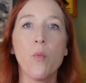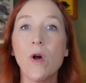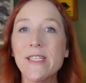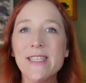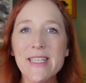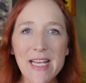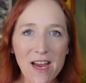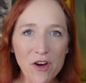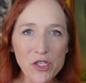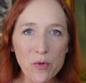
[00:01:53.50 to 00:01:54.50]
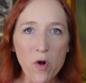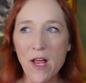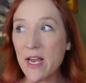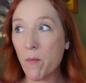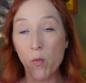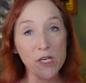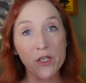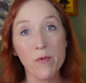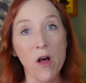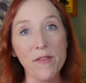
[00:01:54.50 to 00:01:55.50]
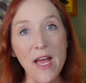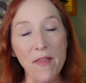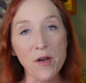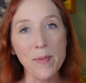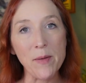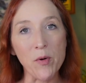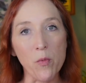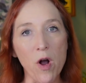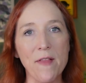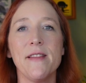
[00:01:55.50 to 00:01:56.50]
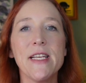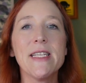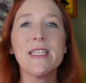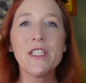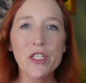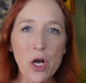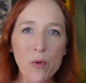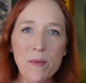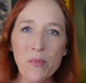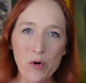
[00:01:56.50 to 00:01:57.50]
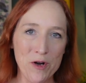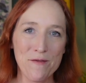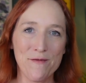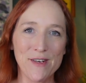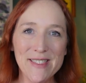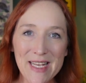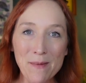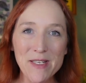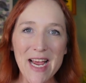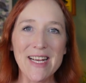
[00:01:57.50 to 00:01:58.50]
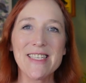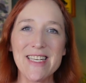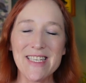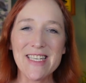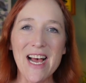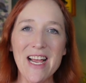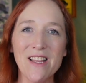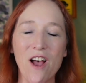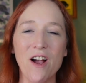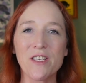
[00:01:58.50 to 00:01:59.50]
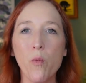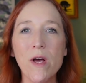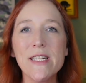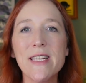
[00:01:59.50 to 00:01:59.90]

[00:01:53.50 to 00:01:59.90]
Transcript: What does the character want and what do all the other people want? This is so important for subtext in dialogue. What is